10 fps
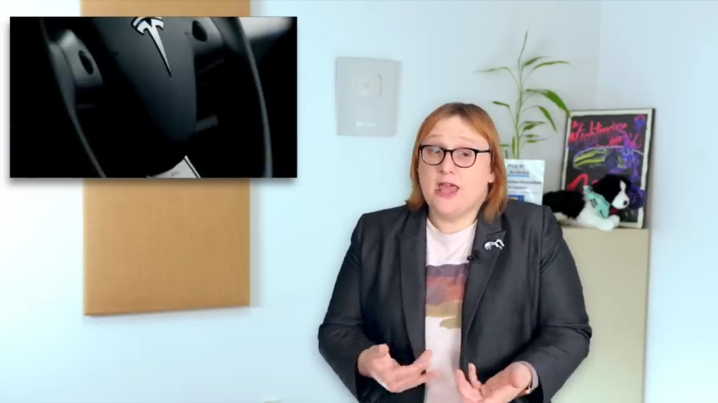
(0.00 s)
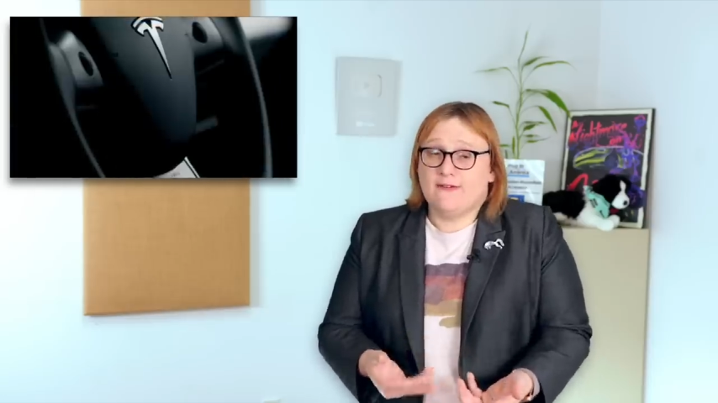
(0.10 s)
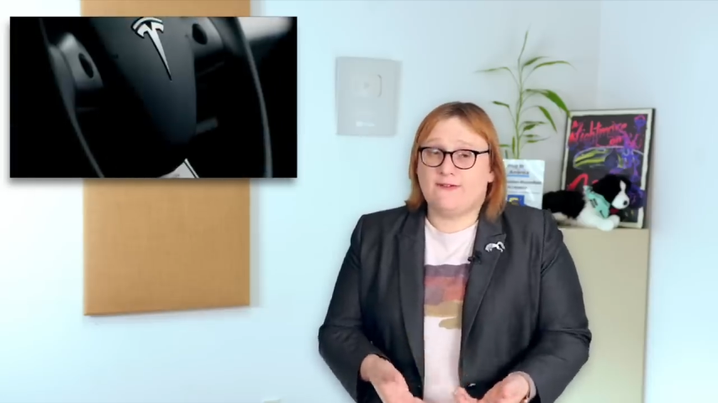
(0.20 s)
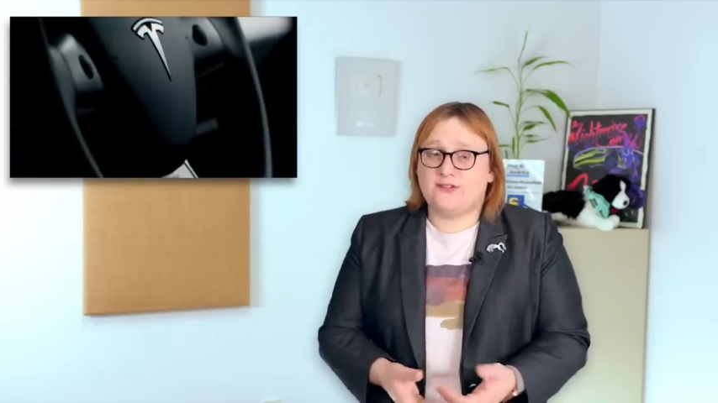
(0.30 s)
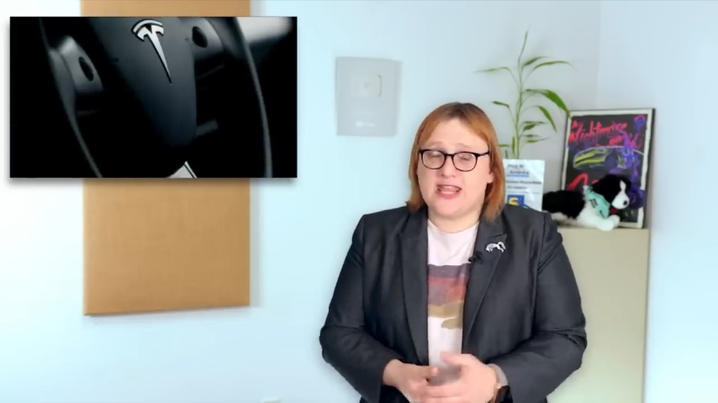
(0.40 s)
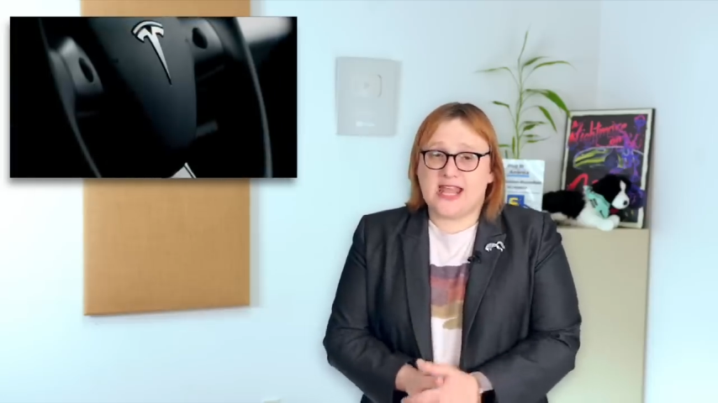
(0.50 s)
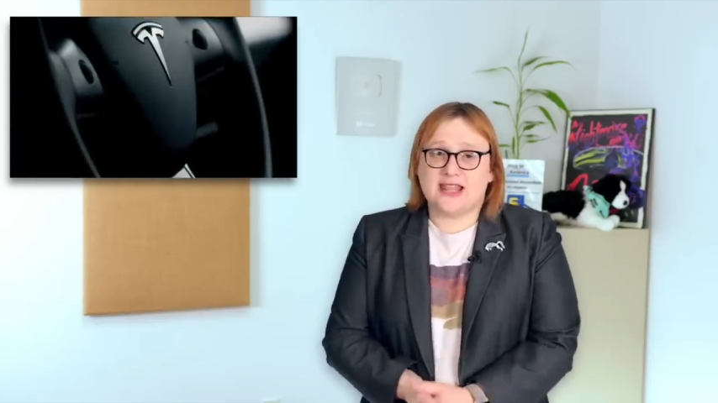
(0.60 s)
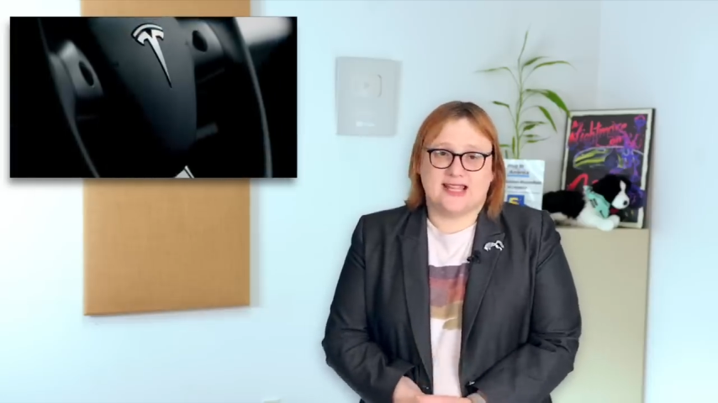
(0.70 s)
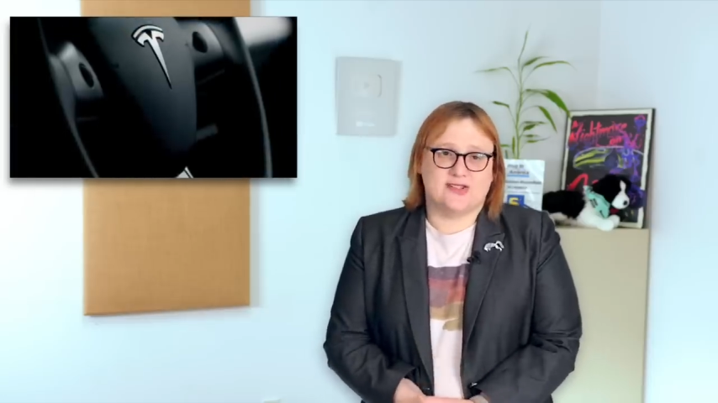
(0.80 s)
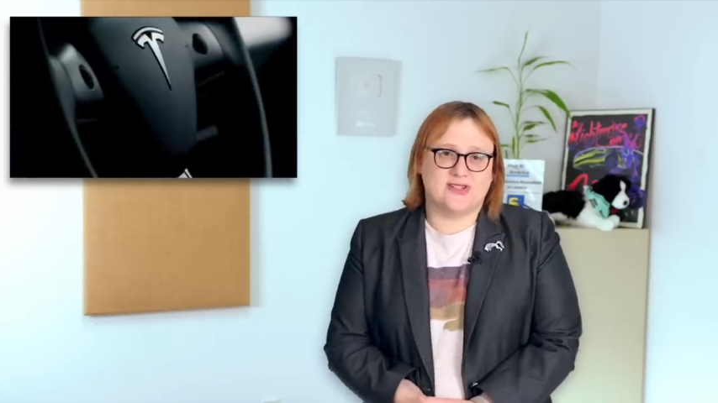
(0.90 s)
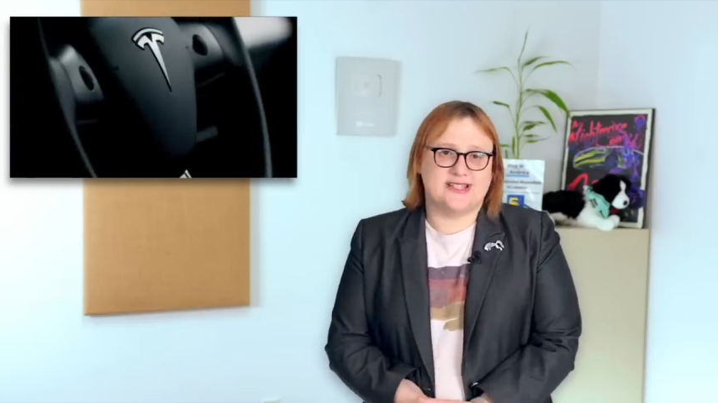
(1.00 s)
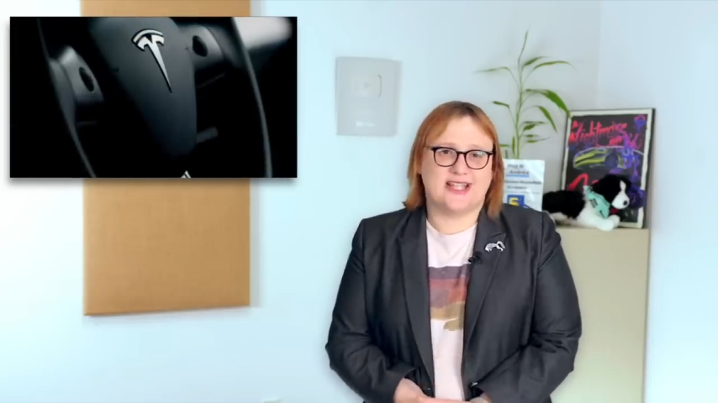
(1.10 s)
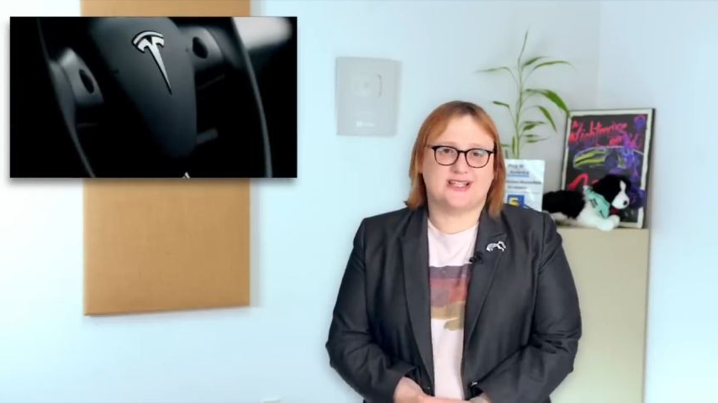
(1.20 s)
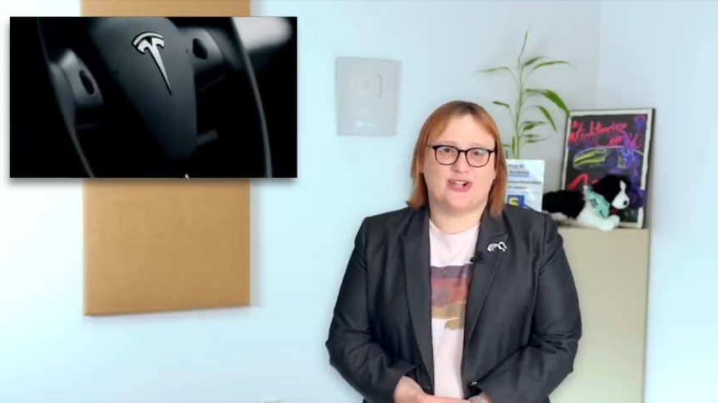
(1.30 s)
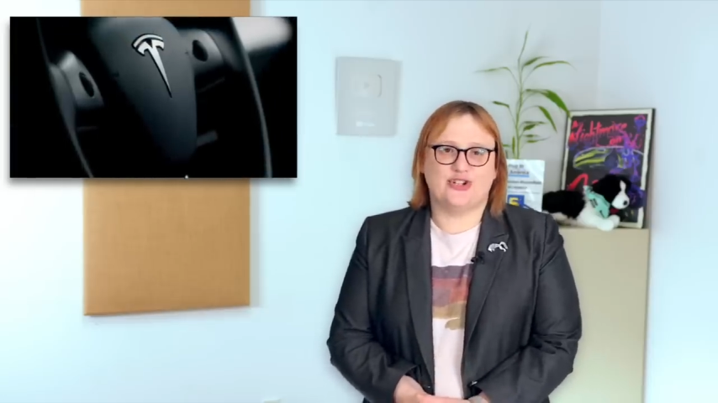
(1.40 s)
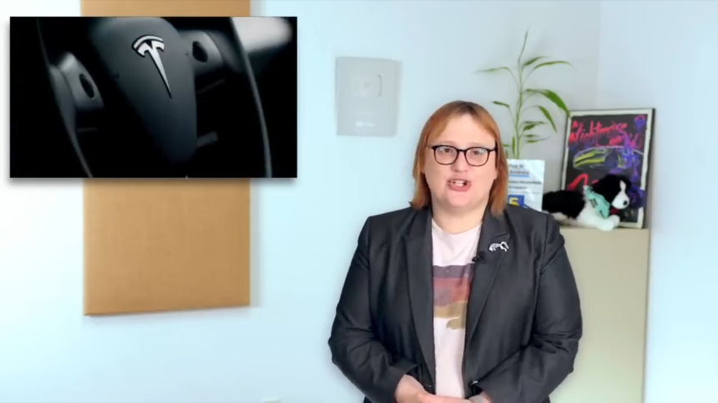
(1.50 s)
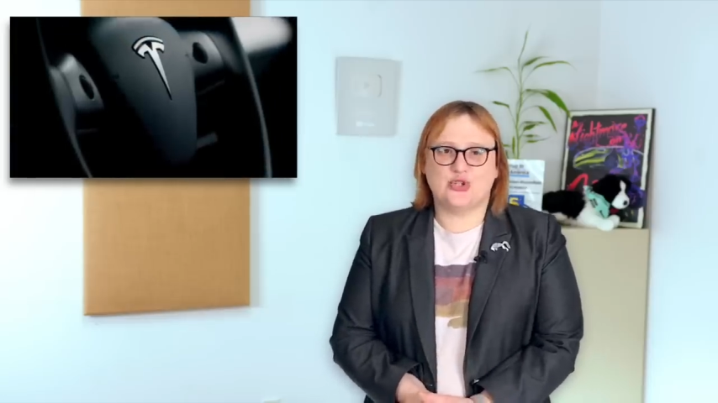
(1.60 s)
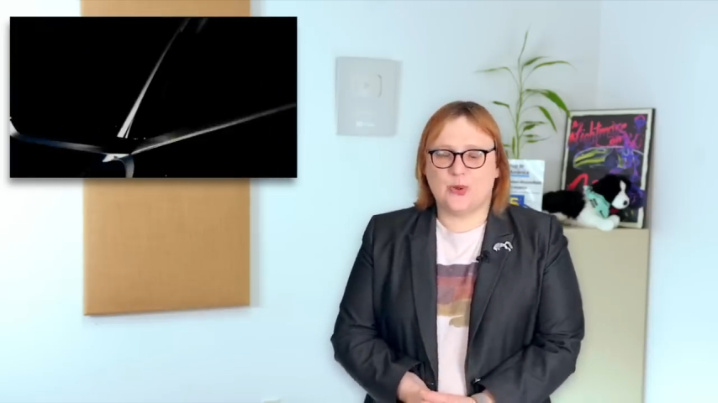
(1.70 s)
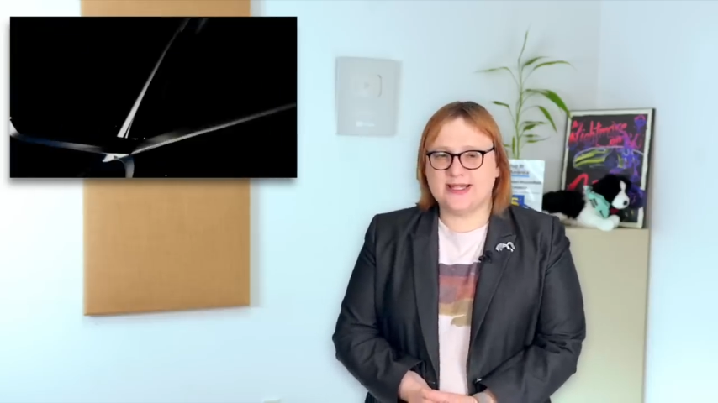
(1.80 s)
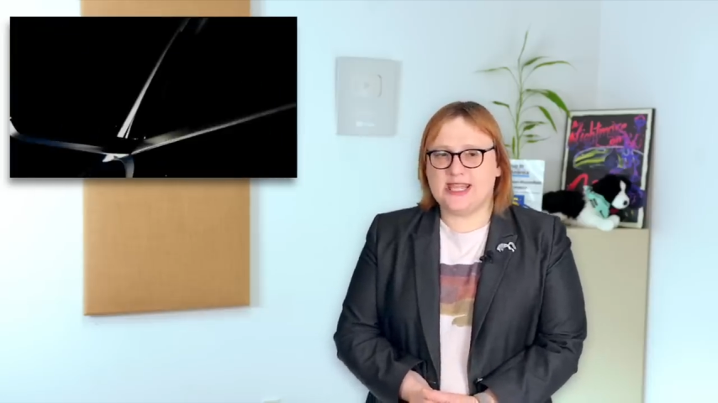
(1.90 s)

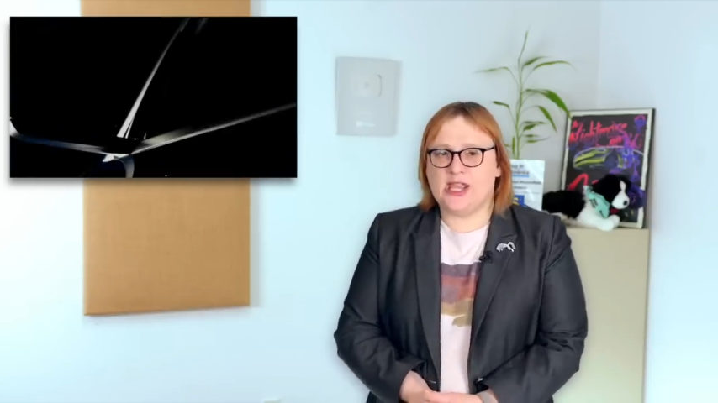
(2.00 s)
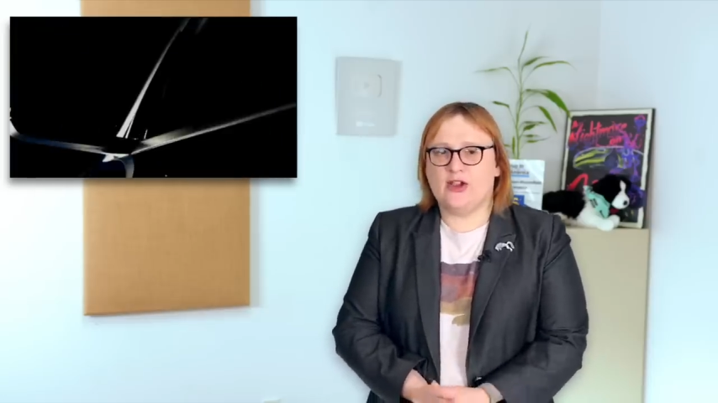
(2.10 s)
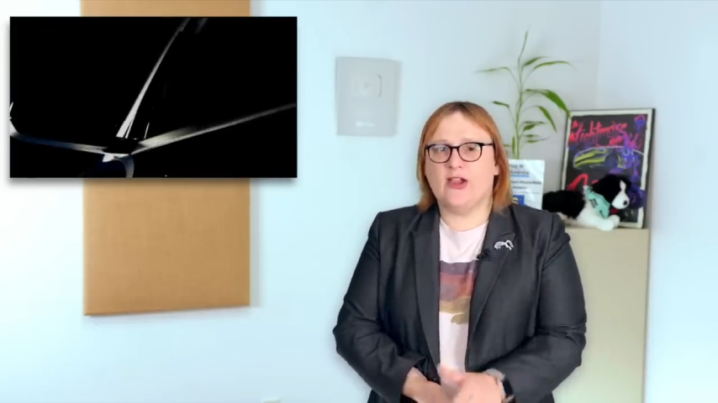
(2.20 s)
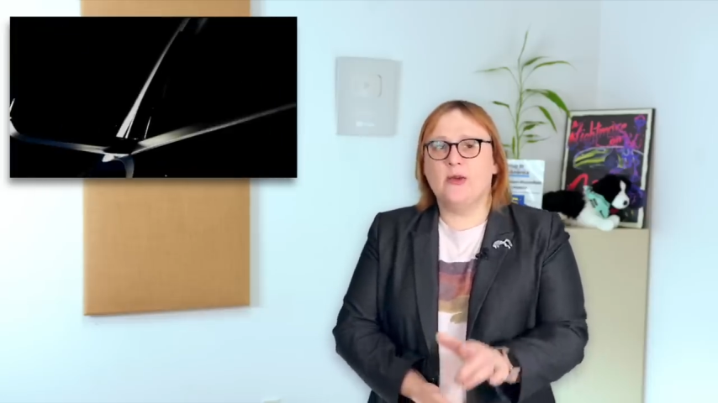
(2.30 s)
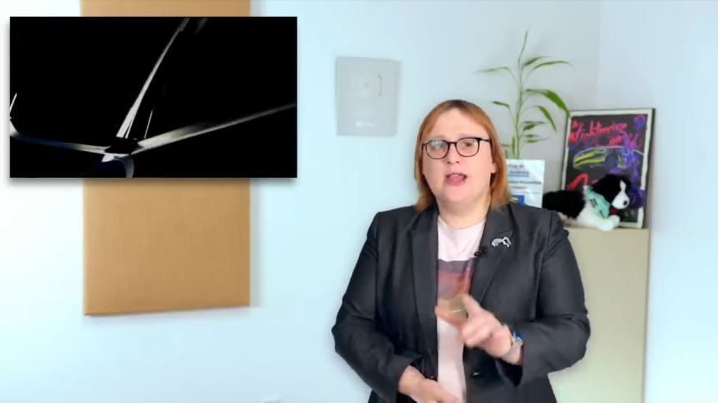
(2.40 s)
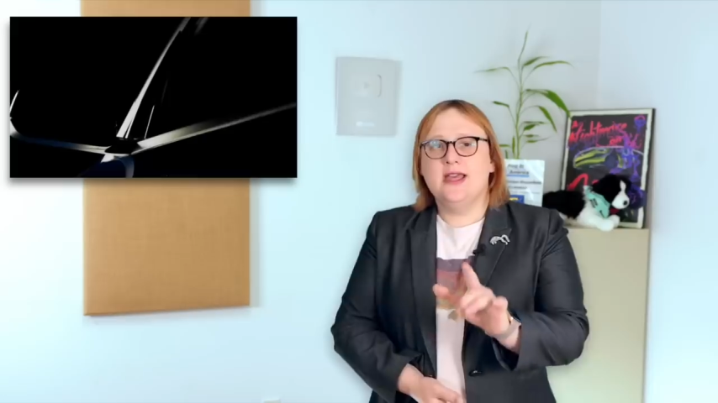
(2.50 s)
58,620 euro,